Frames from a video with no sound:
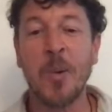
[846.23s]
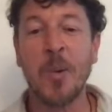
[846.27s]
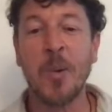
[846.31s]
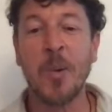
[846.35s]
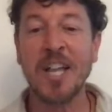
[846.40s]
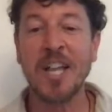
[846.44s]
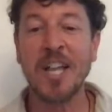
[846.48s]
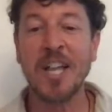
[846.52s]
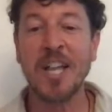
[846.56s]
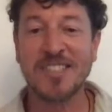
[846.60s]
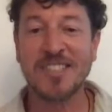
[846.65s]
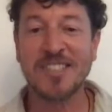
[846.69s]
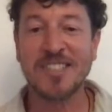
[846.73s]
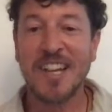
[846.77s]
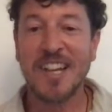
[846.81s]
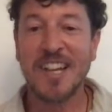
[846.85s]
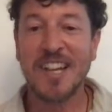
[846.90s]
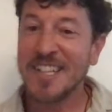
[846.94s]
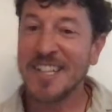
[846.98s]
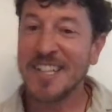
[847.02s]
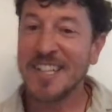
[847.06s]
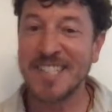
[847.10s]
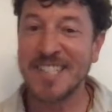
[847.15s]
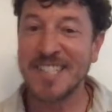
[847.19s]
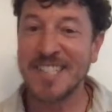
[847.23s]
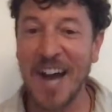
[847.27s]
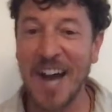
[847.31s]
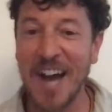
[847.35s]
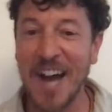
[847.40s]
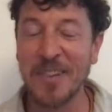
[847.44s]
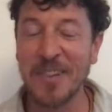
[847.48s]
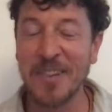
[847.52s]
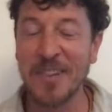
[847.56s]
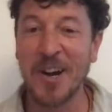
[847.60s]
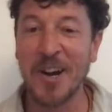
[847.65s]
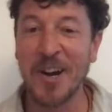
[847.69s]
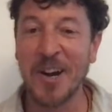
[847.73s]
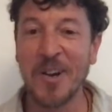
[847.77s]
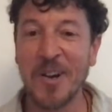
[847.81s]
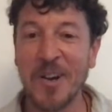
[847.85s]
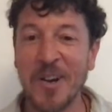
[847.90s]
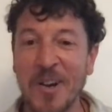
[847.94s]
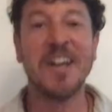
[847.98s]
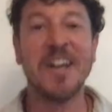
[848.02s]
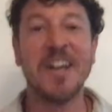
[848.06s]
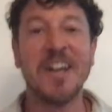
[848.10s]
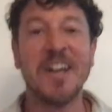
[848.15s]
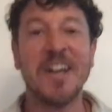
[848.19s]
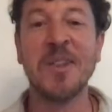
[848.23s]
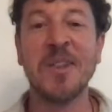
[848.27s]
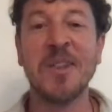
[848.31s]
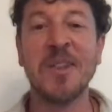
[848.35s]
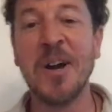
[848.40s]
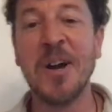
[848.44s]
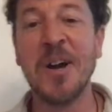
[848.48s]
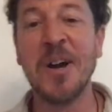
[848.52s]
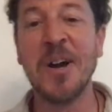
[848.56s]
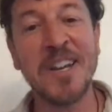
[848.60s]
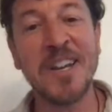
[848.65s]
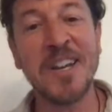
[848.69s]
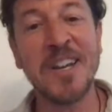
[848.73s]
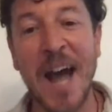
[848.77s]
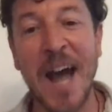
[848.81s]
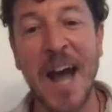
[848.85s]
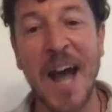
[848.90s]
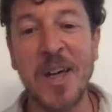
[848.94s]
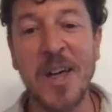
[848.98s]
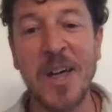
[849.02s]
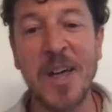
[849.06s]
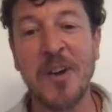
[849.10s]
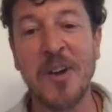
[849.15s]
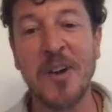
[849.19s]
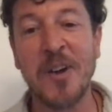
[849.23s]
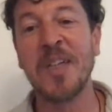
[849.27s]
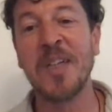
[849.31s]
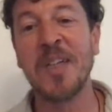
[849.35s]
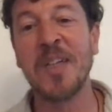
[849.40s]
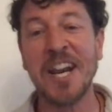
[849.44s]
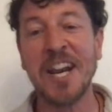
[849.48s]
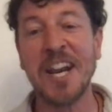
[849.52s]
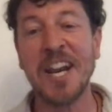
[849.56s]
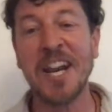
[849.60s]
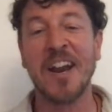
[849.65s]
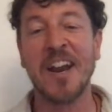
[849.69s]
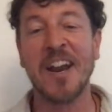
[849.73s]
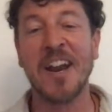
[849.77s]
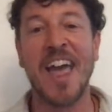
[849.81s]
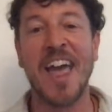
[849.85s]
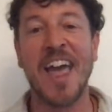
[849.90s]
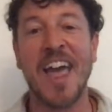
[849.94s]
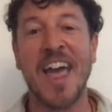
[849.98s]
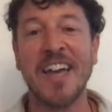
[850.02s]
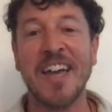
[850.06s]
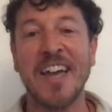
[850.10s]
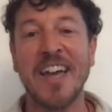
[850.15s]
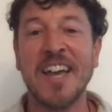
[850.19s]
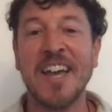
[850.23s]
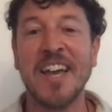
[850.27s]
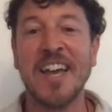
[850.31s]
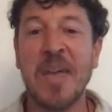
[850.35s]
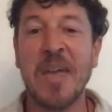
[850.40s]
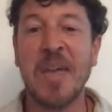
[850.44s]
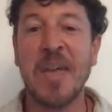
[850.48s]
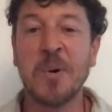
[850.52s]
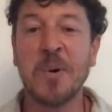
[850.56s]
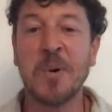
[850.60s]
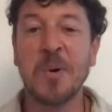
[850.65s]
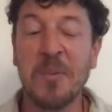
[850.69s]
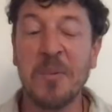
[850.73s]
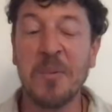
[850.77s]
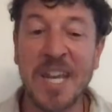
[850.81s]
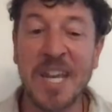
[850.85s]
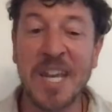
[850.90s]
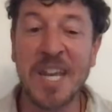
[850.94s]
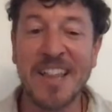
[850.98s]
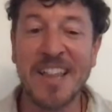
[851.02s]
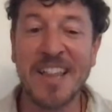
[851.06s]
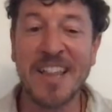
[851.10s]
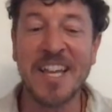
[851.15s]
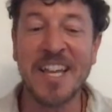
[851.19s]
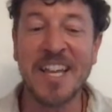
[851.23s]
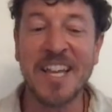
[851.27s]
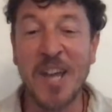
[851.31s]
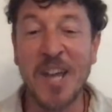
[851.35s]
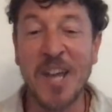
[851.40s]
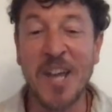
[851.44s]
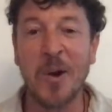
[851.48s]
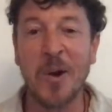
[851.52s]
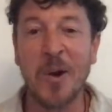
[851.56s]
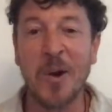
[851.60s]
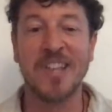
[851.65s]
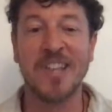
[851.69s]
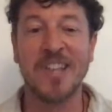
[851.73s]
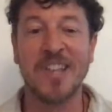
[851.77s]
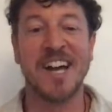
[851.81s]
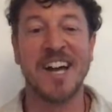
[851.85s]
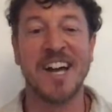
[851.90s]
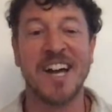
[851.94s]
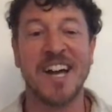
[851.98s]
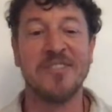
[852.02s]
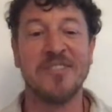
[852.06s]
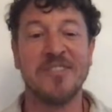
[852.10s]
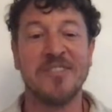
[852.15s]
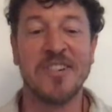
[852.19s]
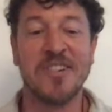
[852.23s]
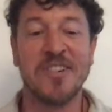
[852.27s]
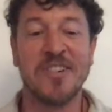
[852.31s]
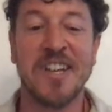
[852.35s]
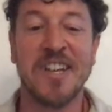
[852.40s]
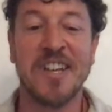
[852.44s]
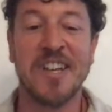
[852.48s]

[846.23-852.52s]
We can just download it from the internet and we'll immediately know this stuff.